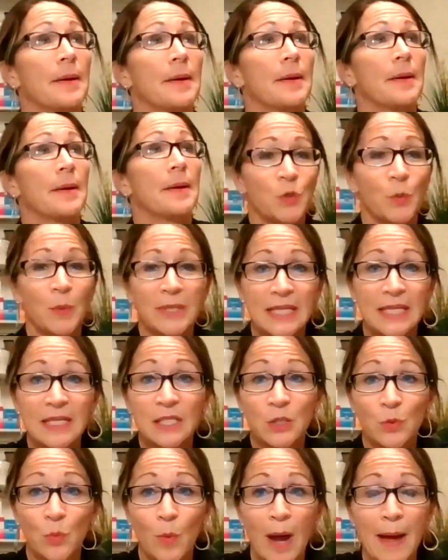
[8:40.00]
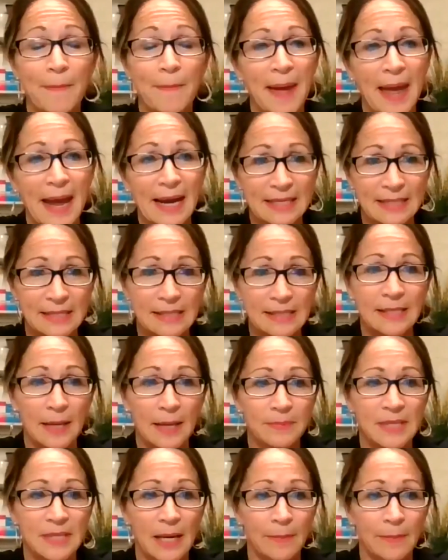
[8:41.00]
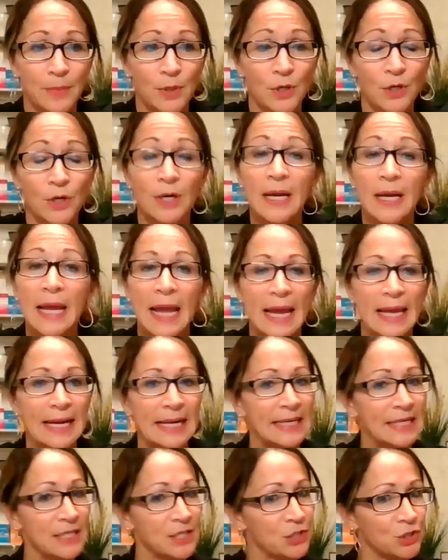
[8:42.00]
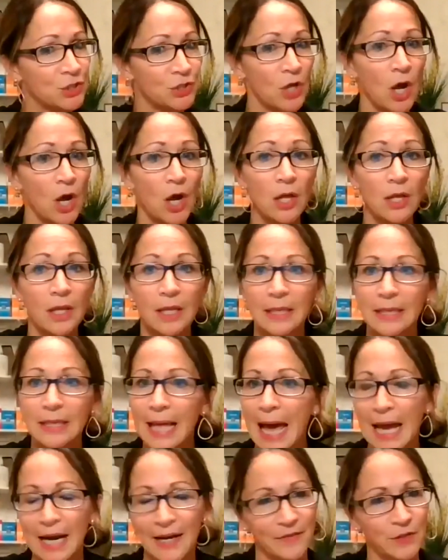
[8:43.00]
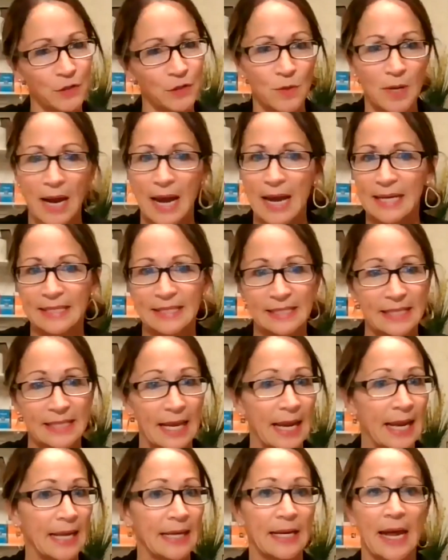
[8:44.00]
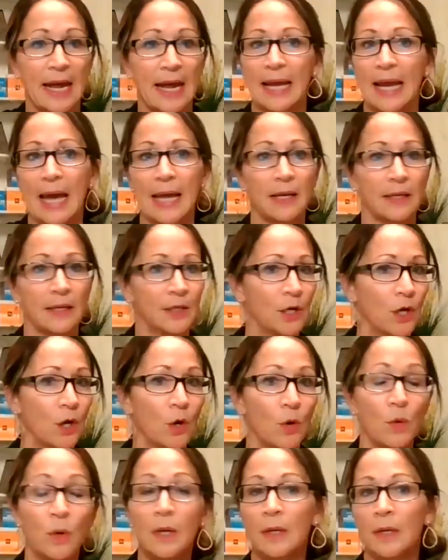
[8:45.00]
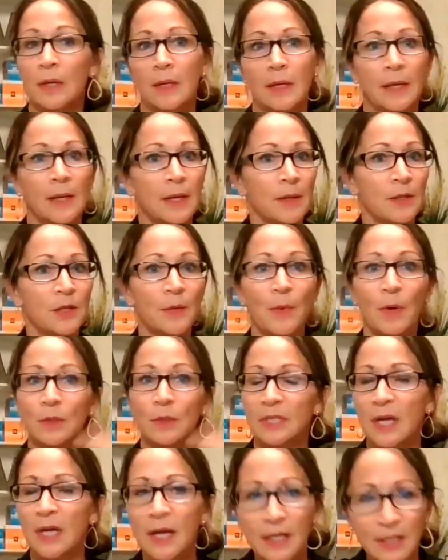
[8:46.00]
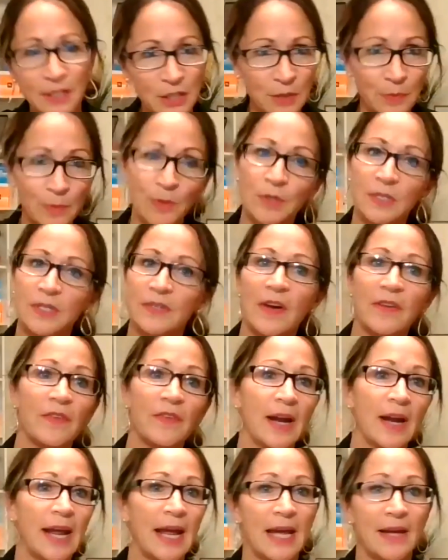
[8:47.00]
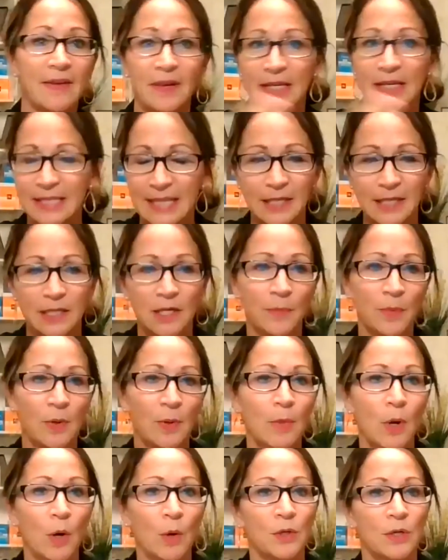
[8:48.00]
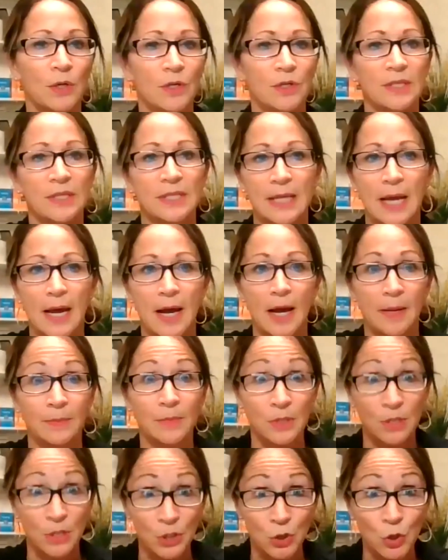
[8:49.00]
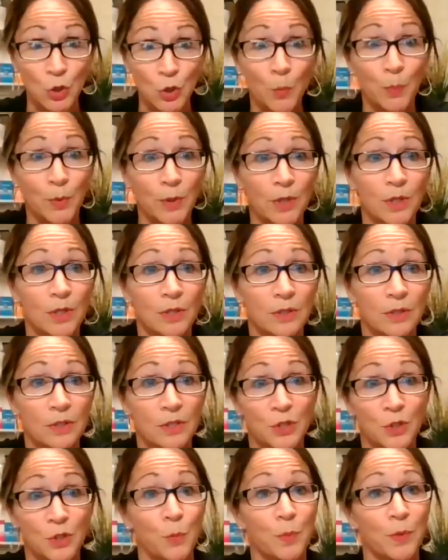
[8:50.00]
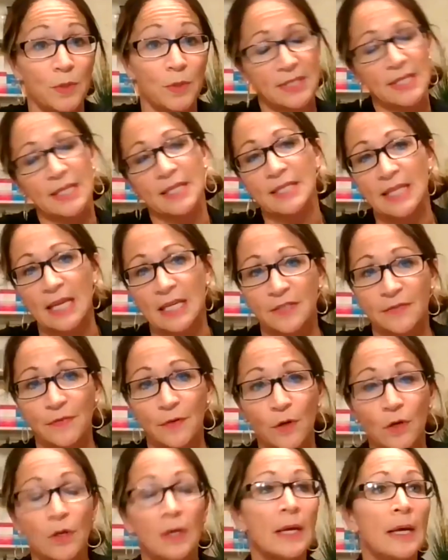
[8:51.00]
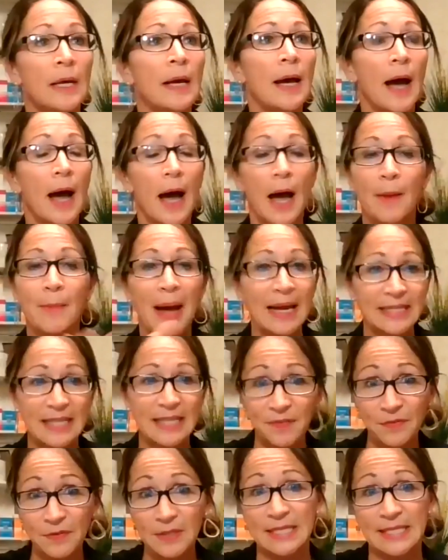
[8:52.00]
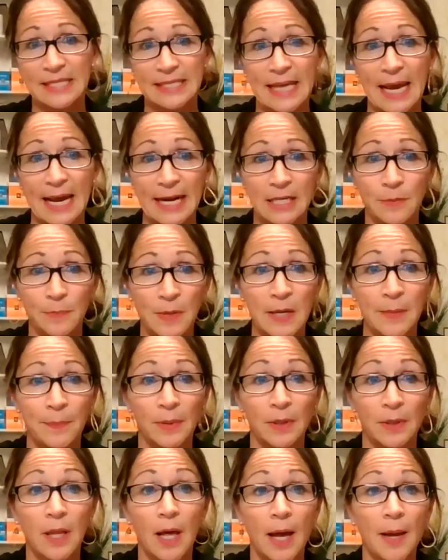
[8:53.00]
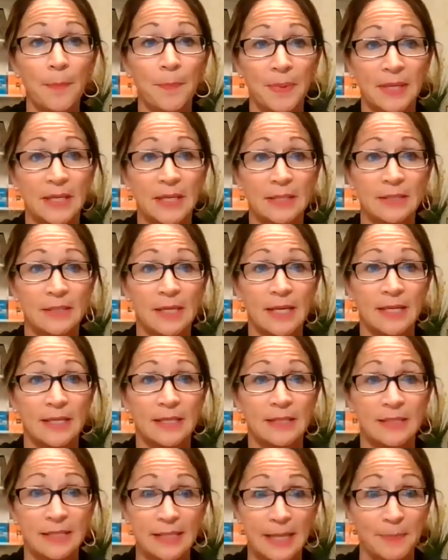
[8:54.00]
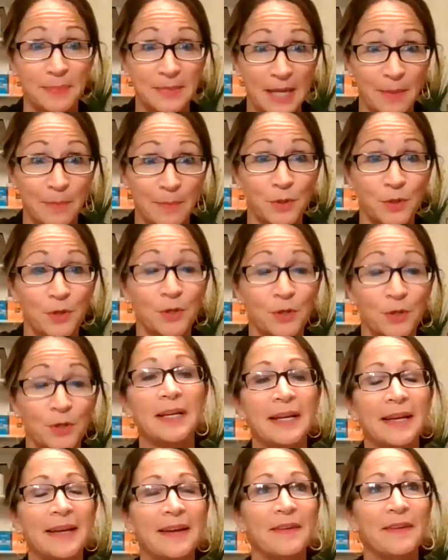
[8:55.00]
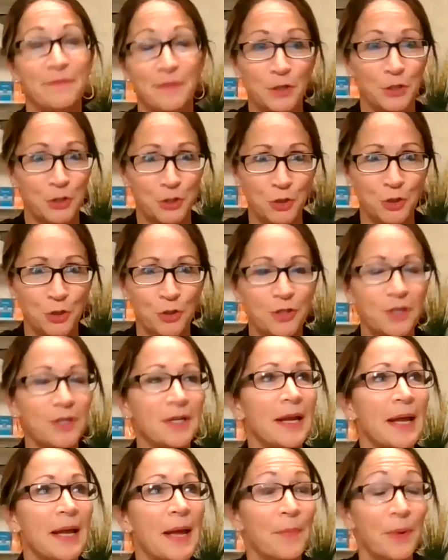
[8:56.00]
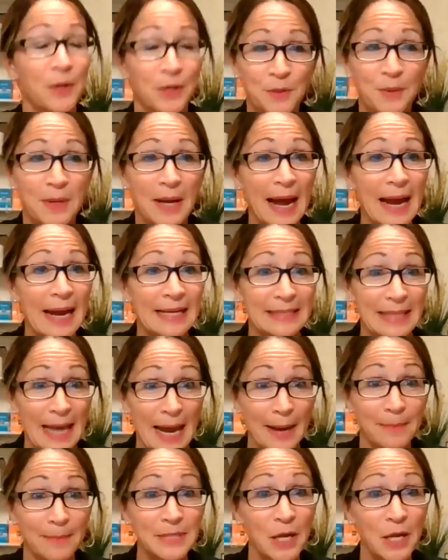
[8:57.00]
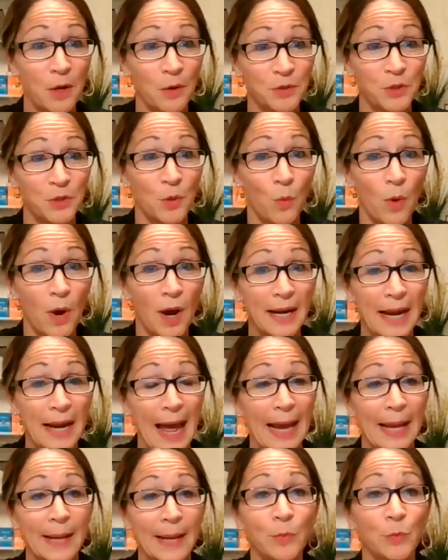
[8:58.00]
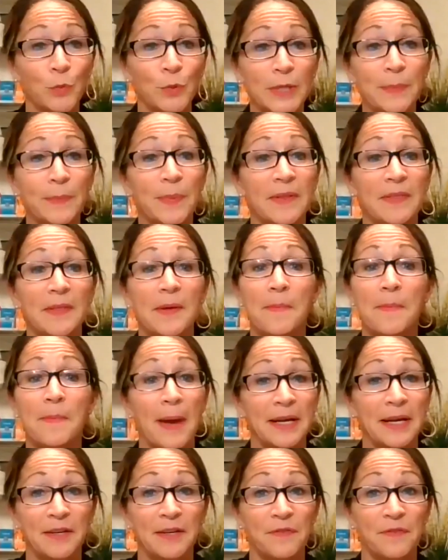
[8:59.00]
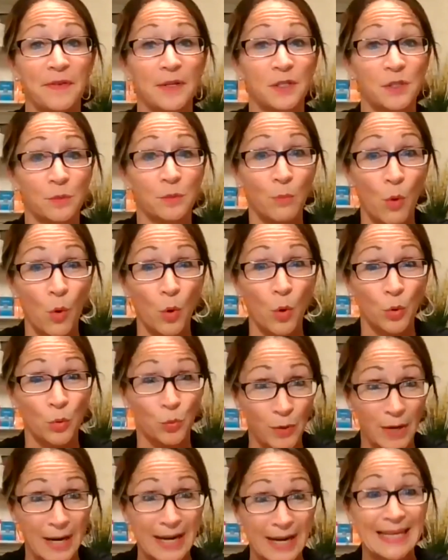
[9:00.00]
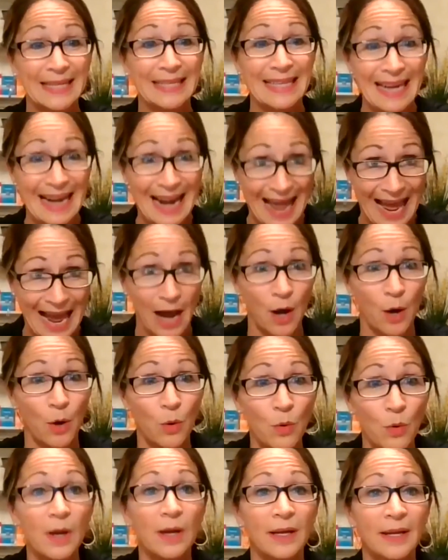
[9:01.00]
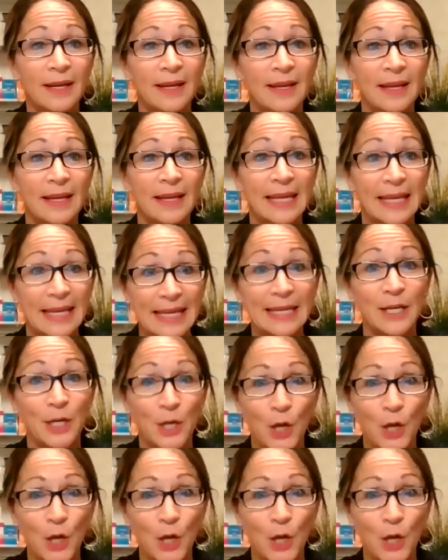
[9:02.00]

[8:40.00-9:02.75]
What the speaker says: So we did the swap back in September, and I saw a lot of you guys saying, I got, the most customers I've ever had. I signed up promoters, super successful. I definitely signed people up in September for sure. But you guys, I'm telling you what, I'm reaping the benefits more right now in